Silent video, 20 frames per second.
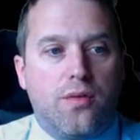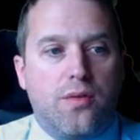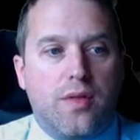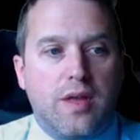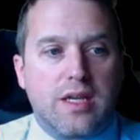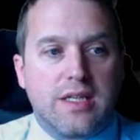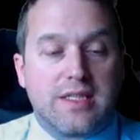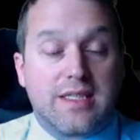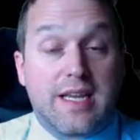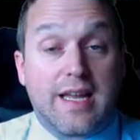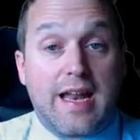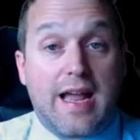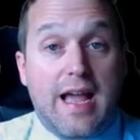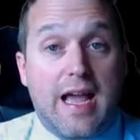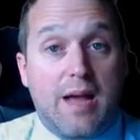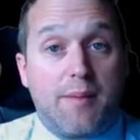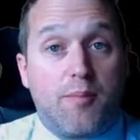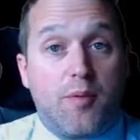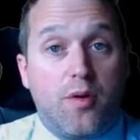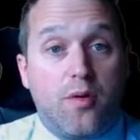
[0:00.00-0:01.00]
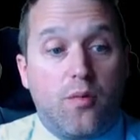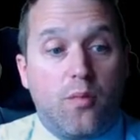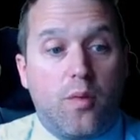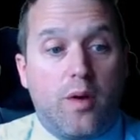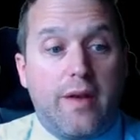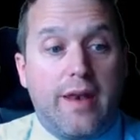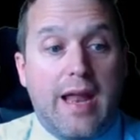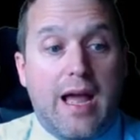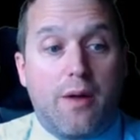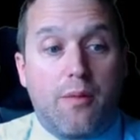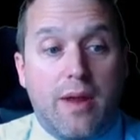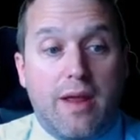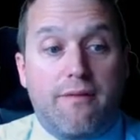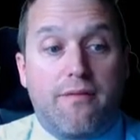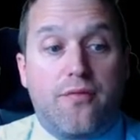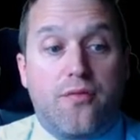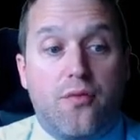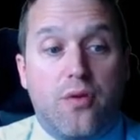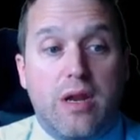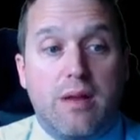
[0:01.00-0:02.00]
think's going to happen when now we have
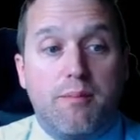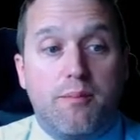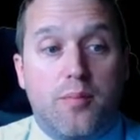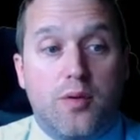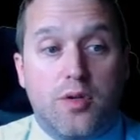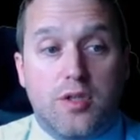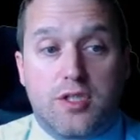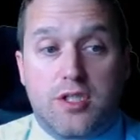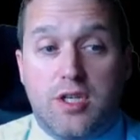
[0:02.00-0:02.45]
3 inputs,